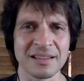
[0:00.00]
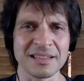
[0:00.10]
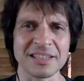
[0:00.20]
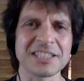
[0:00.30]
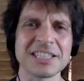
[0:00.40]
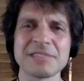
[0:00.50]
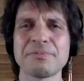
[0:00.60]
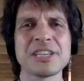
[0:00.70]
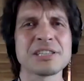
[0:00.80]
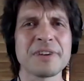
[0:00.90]
this
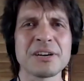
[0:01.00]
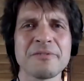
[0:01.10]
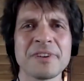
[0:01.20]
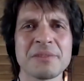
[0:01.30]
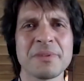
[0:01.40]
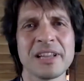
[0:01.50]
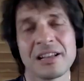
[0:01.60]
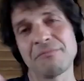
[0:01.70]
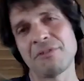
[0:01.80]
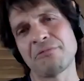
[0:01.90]
is very,
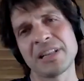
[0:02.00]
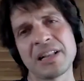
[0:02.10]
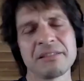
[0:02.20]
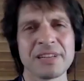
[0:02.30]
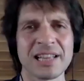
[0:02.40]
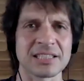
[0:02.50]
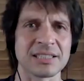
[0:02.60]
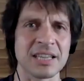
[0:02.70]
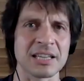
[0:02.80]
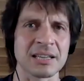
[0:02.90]
very, one last
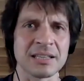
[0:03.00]
thing.